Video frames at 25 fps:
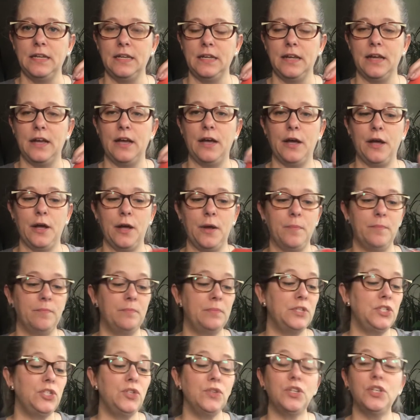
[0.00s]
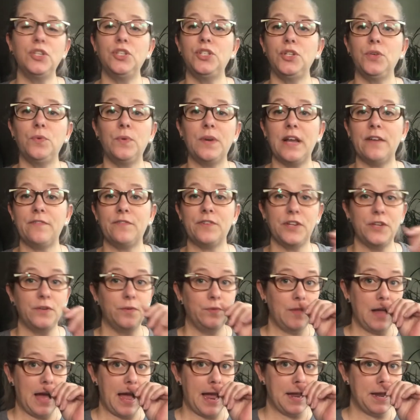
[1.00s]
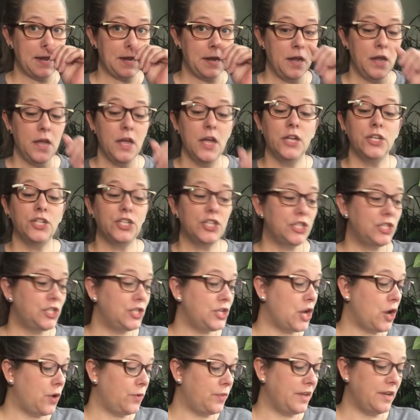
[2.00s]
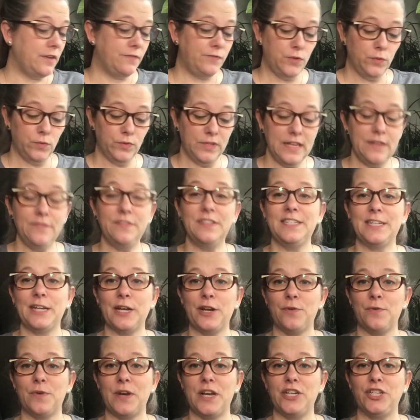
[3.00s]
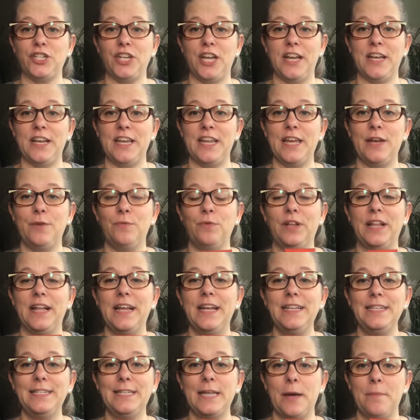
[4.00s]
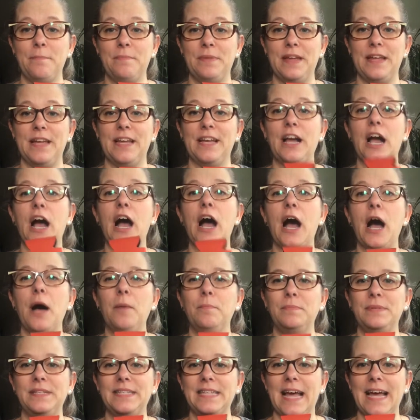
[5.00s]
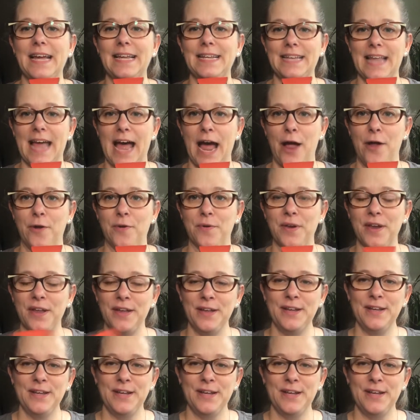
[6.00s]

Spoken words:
But you can do whatever you like. Just know that if you leave the decoration, it will end up being upside down.